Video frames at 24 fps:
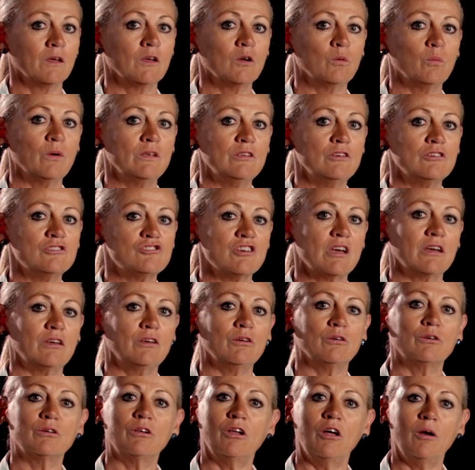When you check
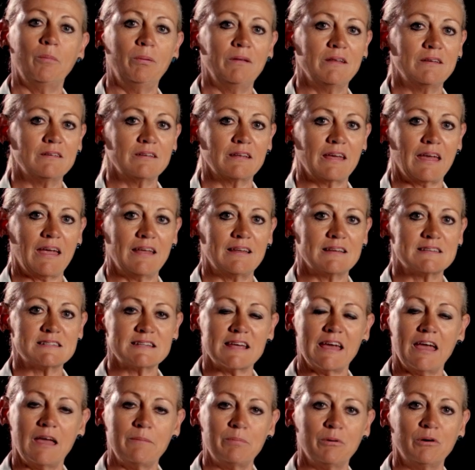your global indicator
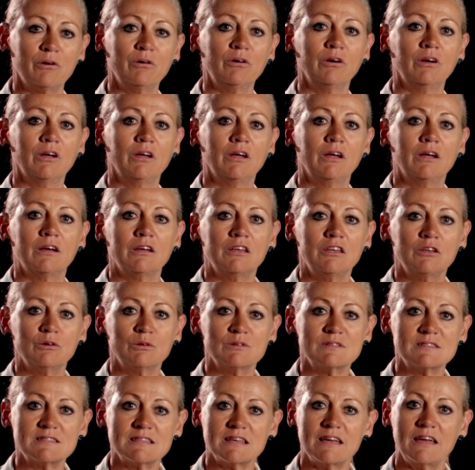table,
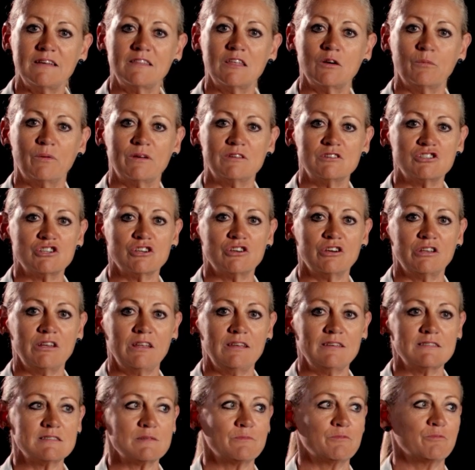you'll see that when
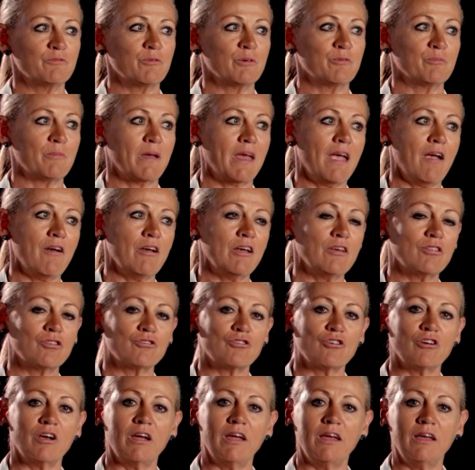journeys from Area
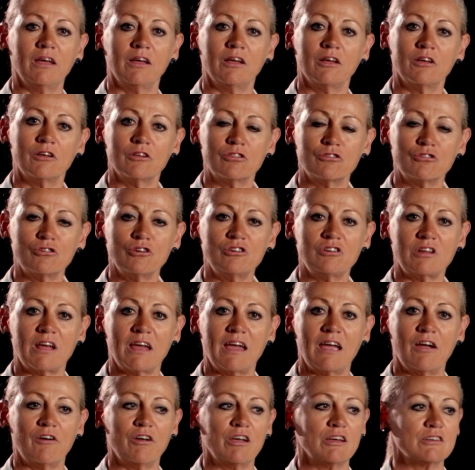3 through to
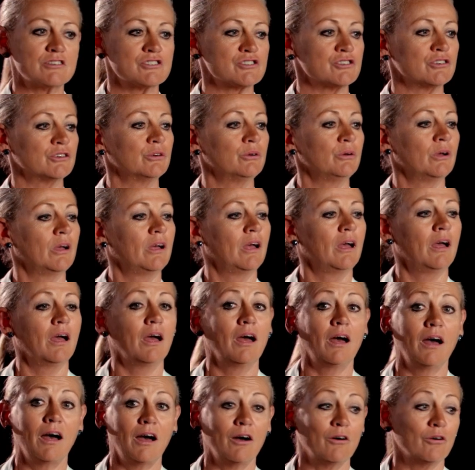Area 2
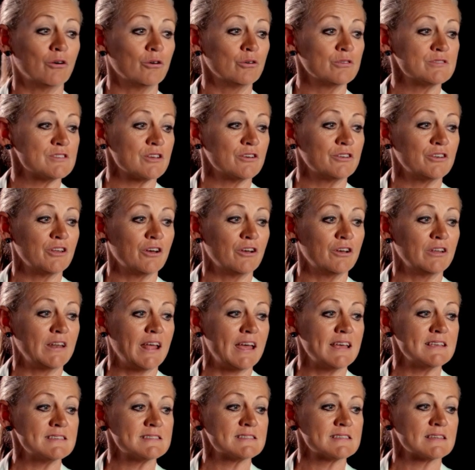are also known
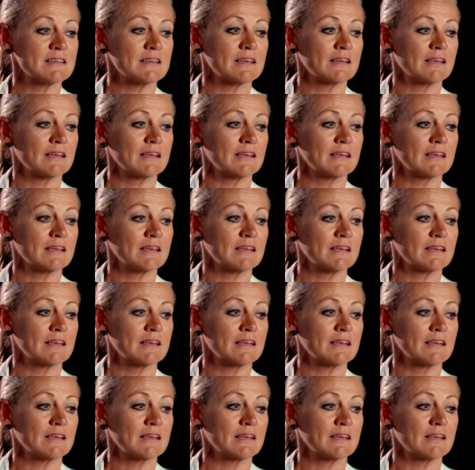as